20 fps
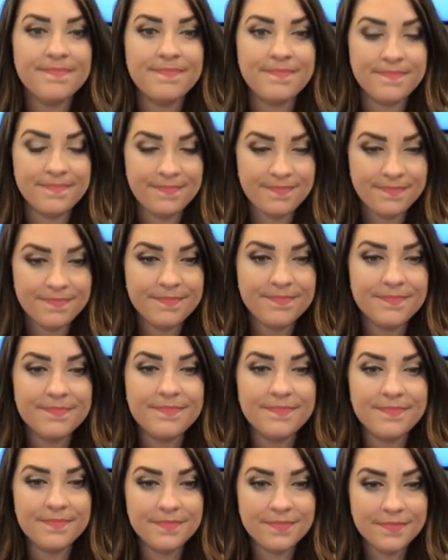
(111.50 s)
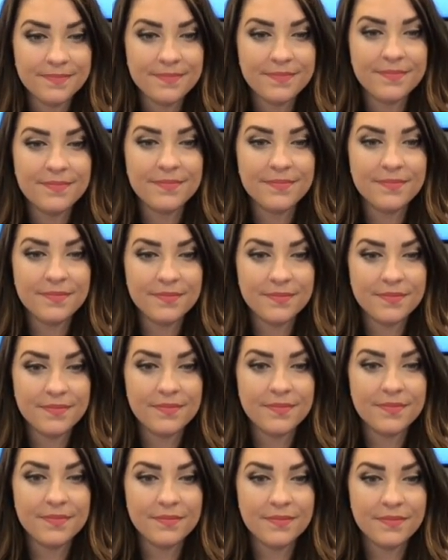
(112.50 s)

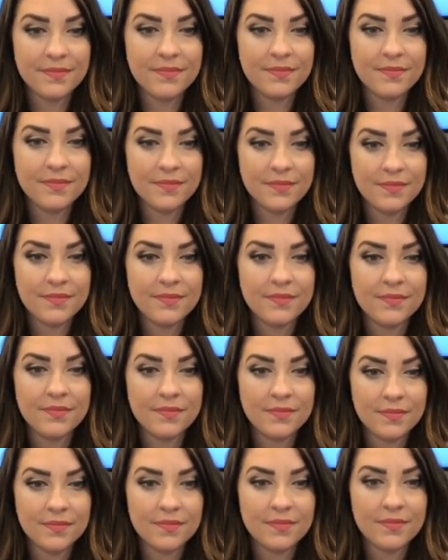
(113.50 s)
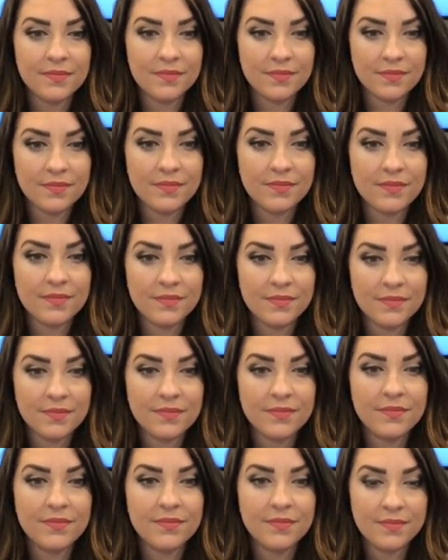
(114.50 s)

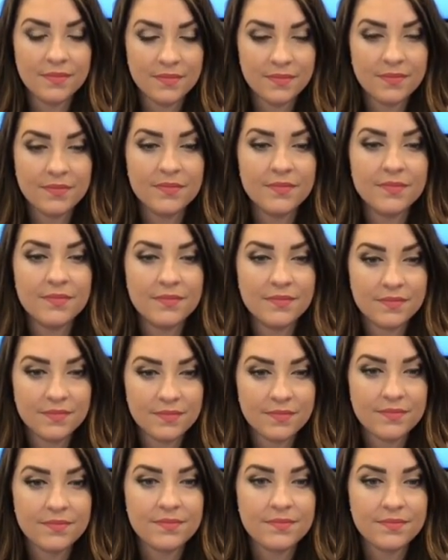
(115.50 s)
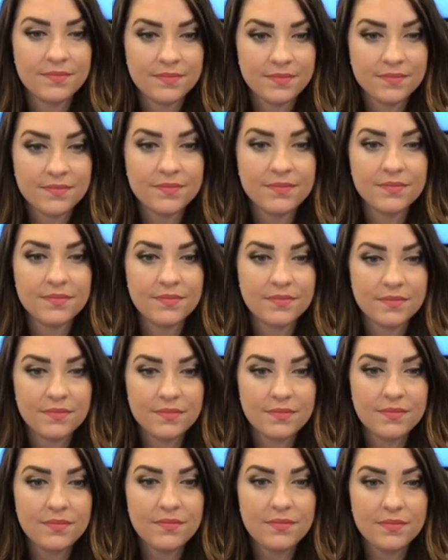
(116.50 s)

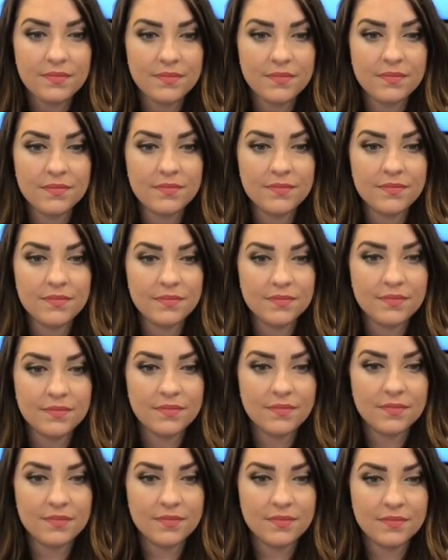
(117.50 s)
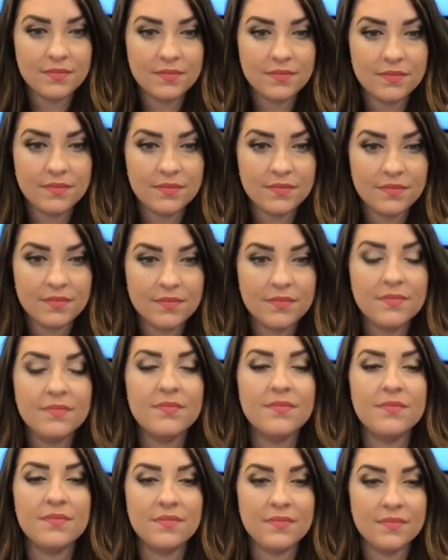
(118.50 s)
This person isn't speaking.